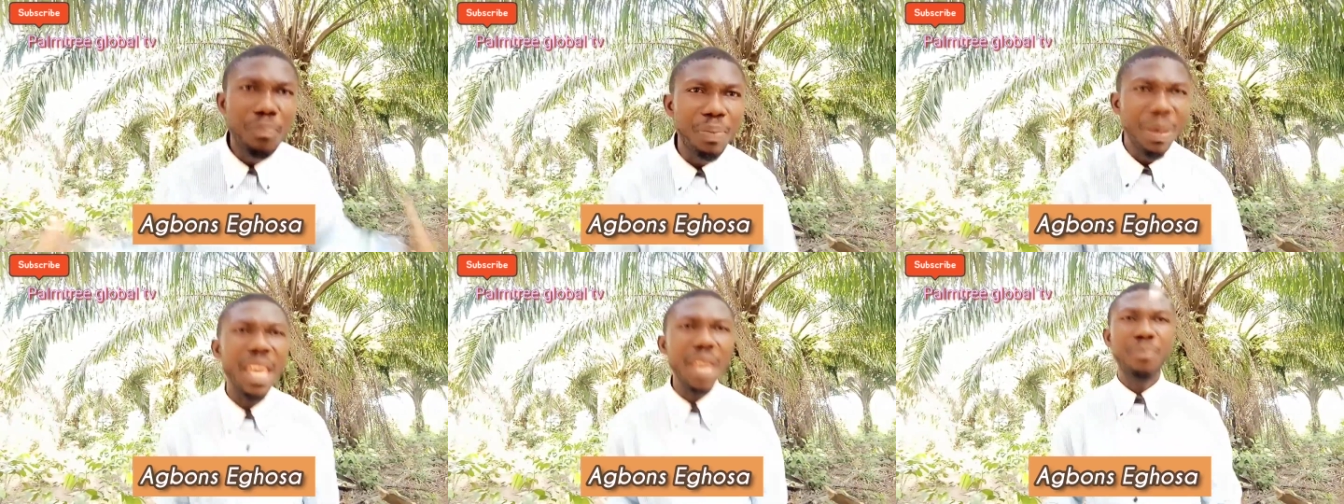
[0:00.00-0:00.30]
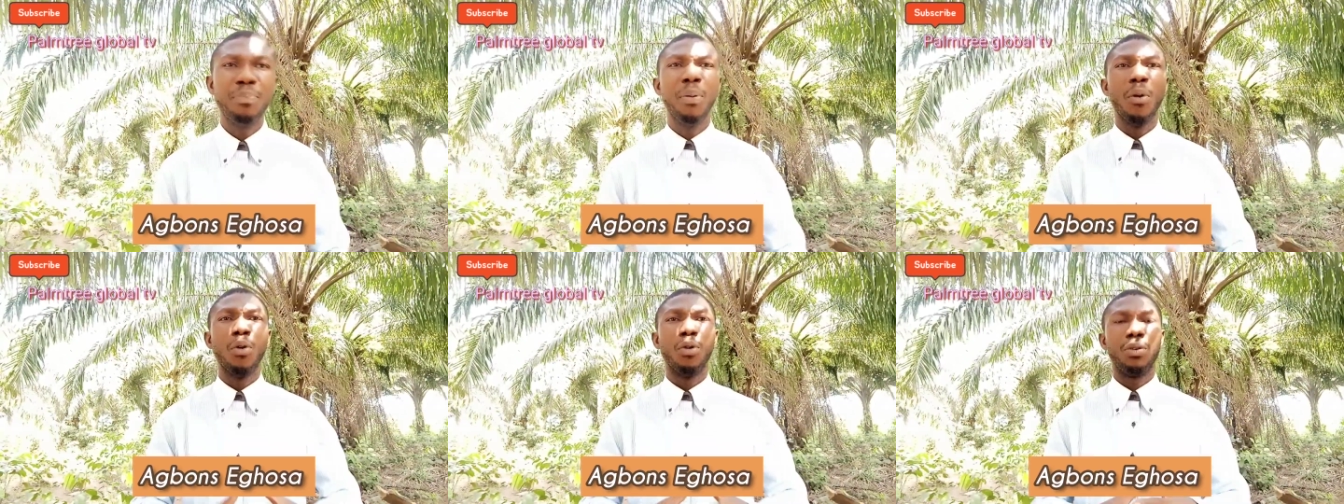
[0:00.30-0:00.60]
If
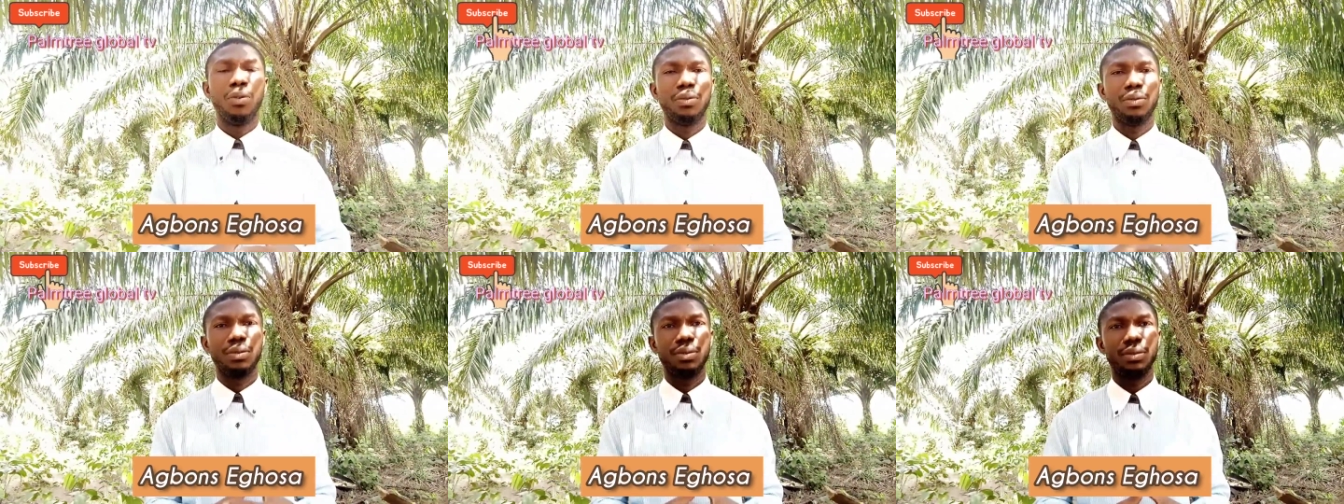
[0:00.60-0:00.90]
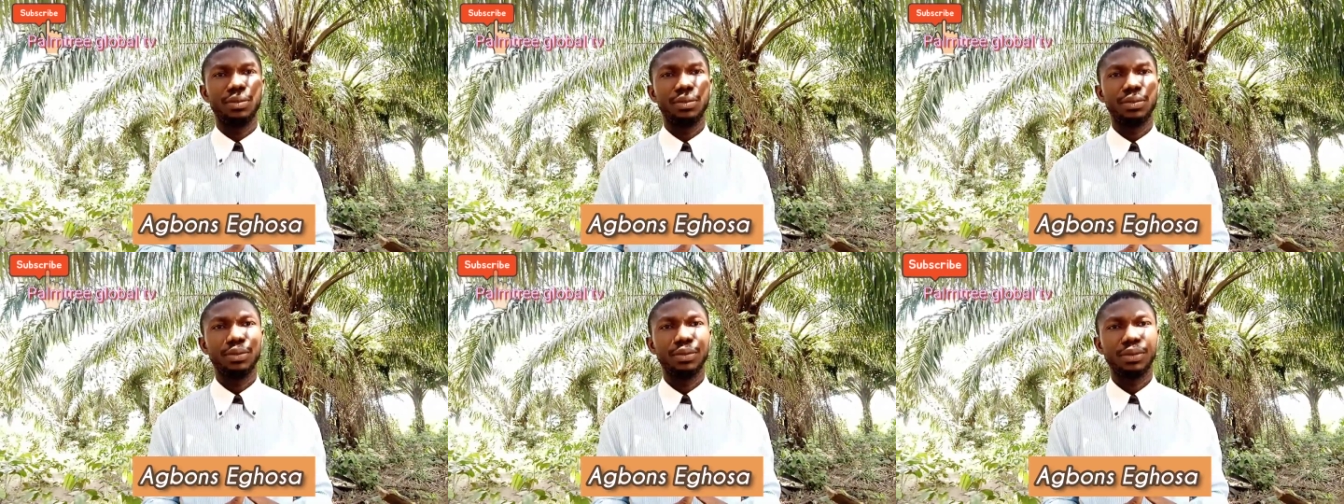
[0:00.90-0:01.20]
I do, that was
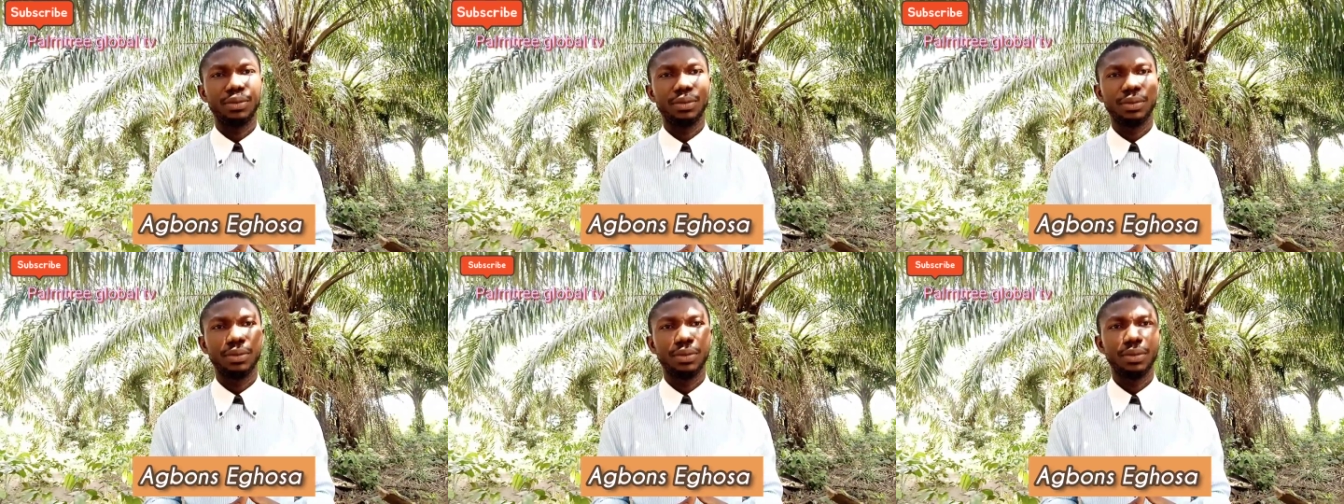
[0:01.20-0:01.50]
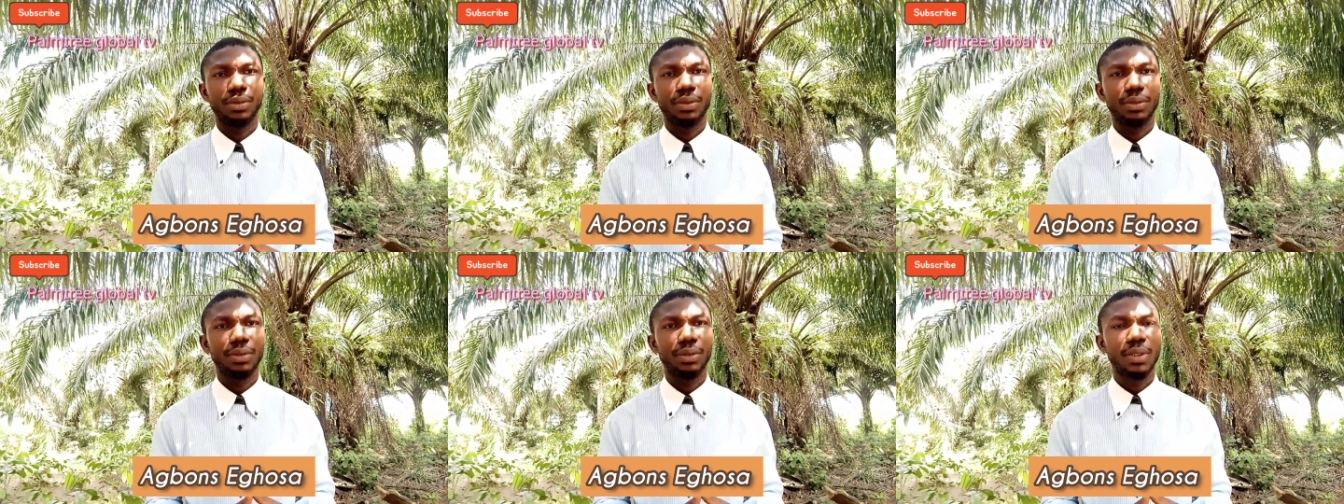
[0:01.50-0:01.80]
how she started
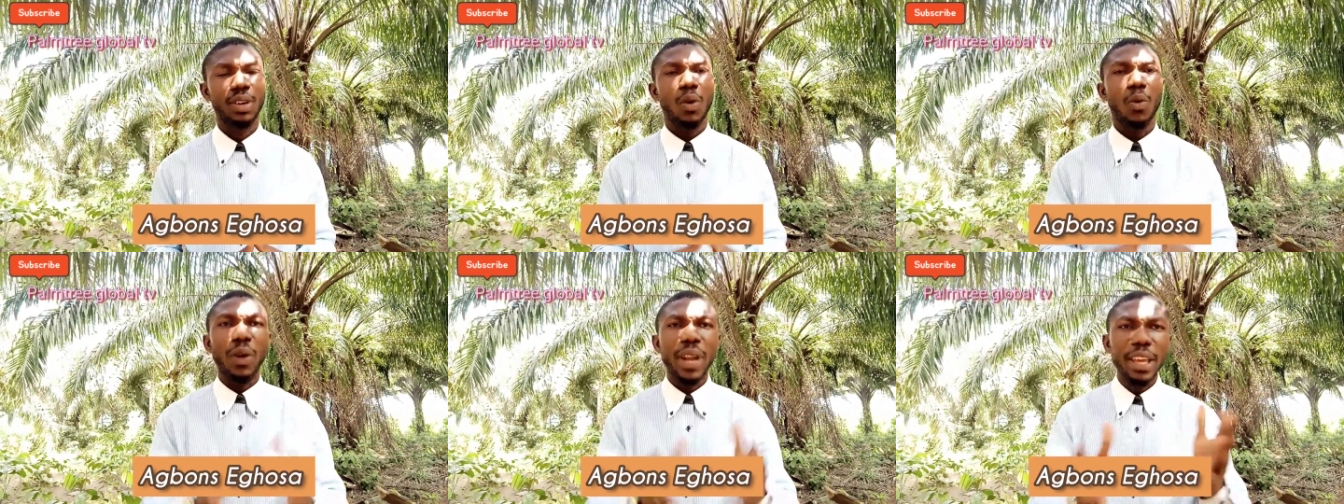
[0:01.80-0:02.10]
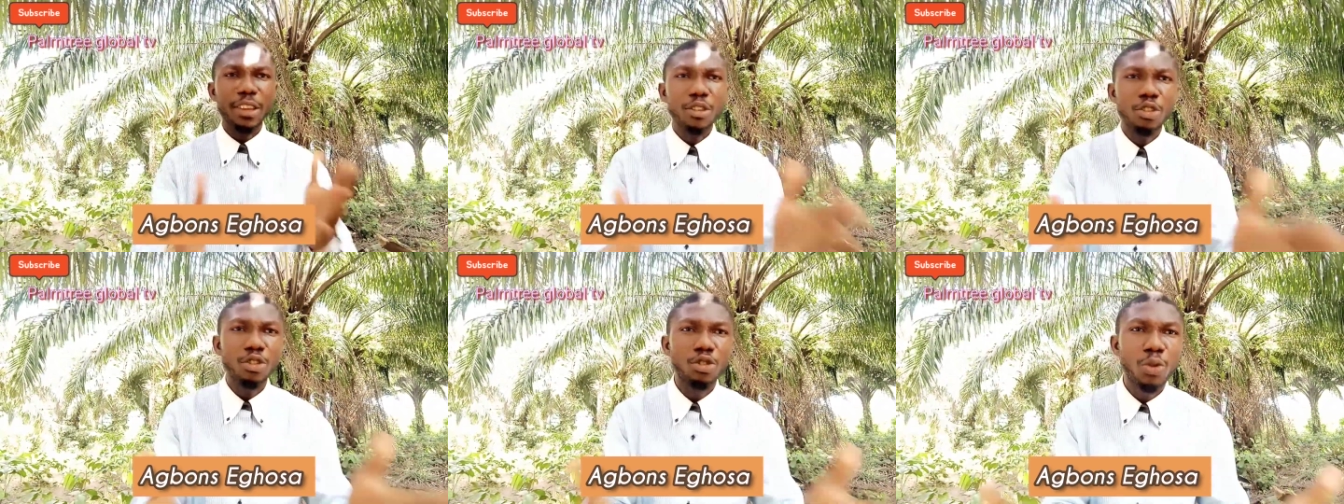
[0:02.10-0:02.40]
before
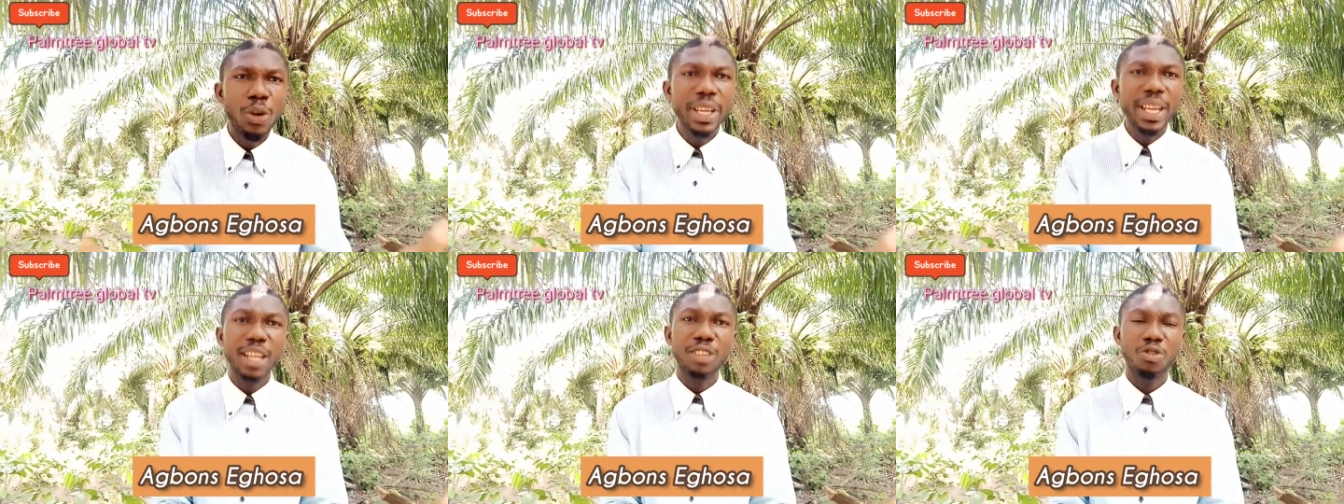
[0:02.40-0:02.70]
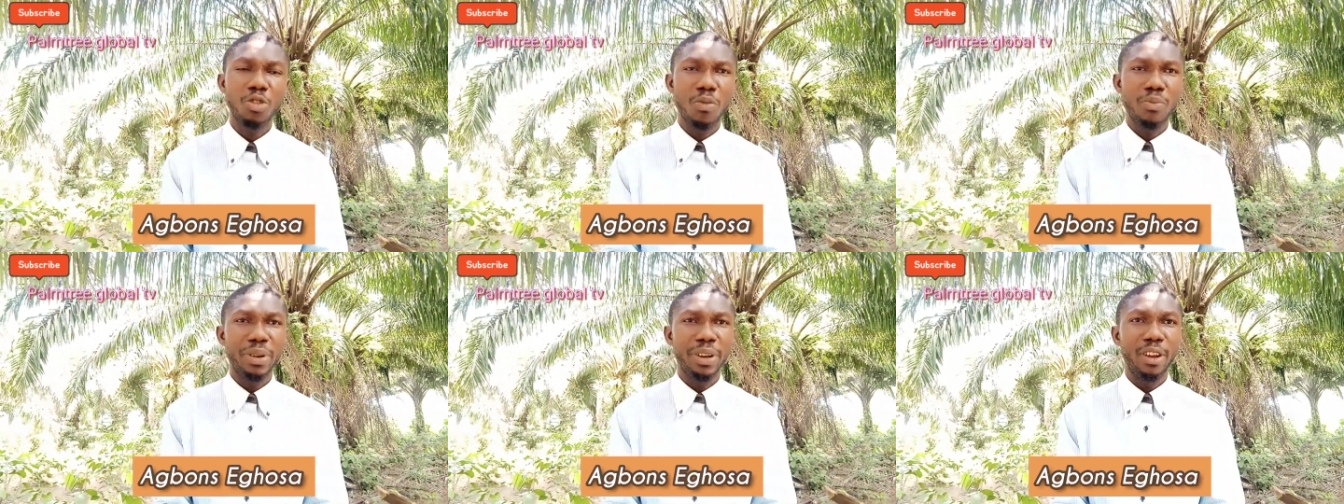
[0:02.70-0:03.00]
she became
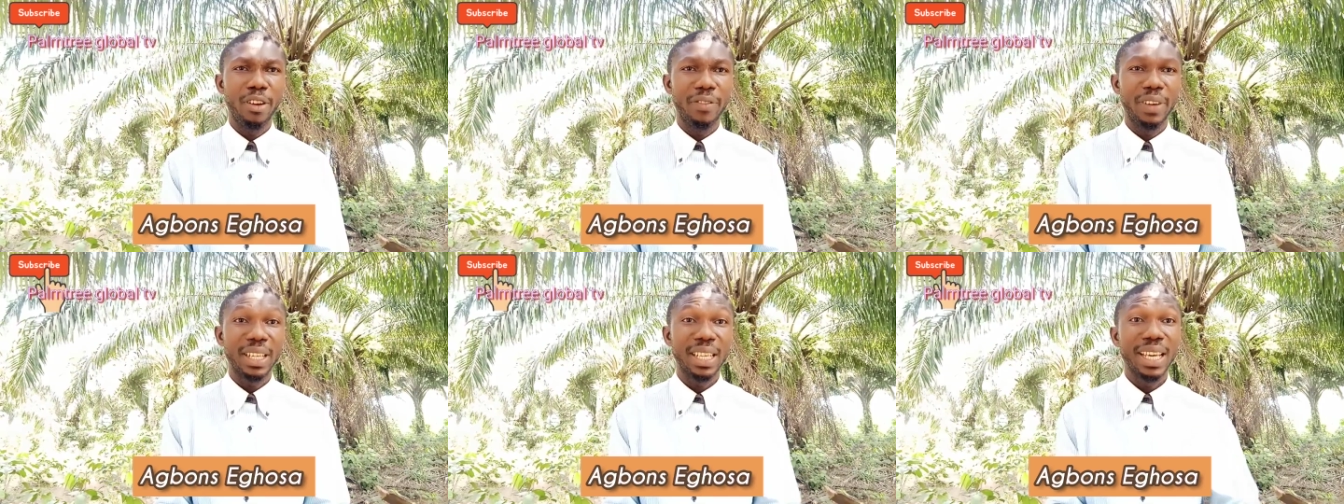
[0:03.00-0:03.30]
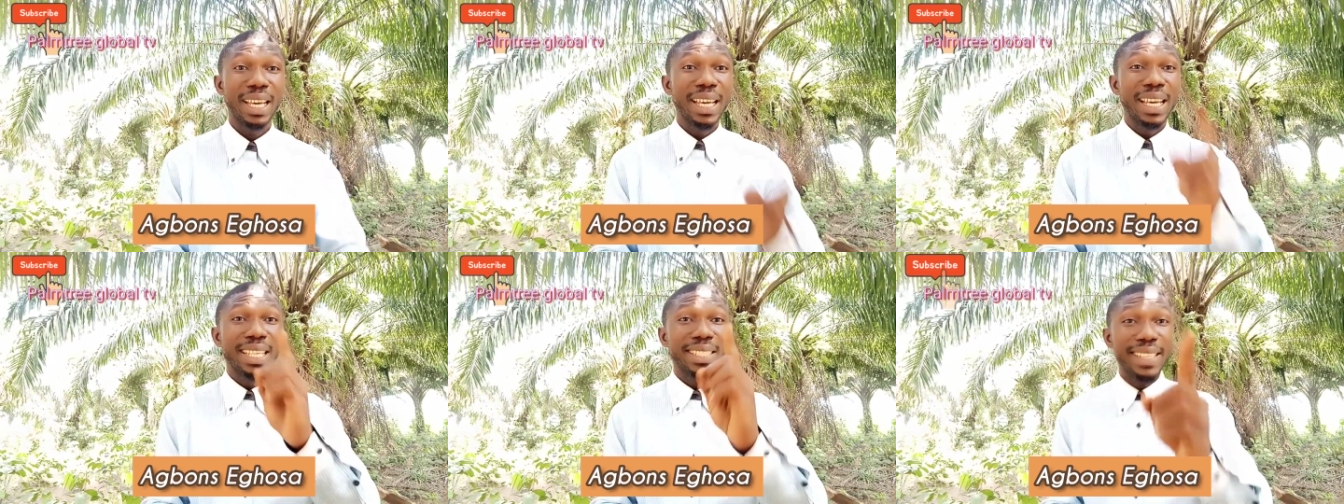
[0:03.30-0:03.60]
um,
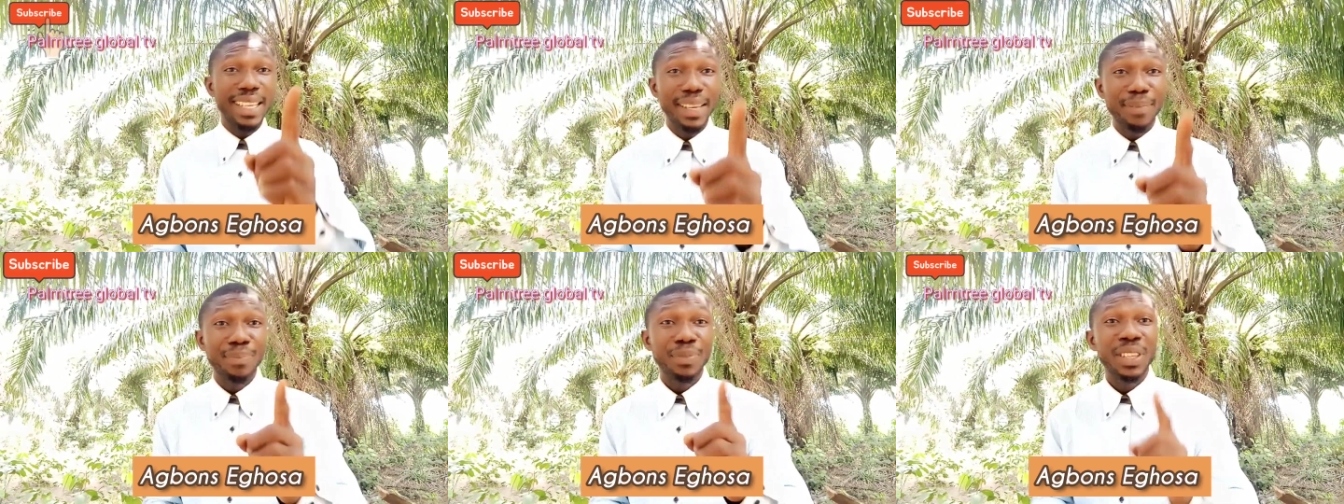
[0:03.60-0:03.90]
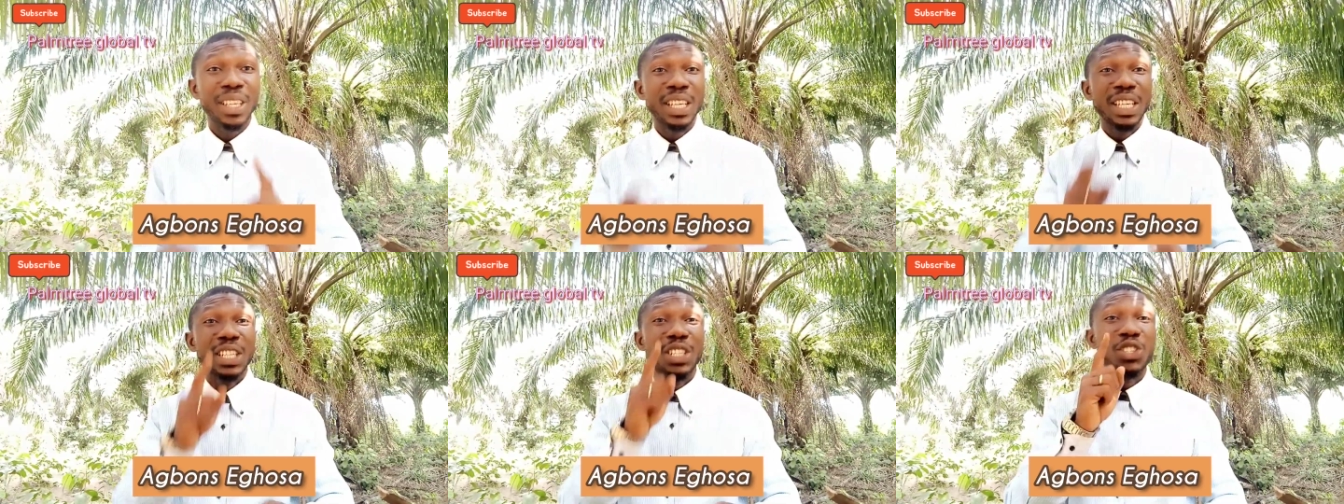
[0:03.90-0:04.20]
established.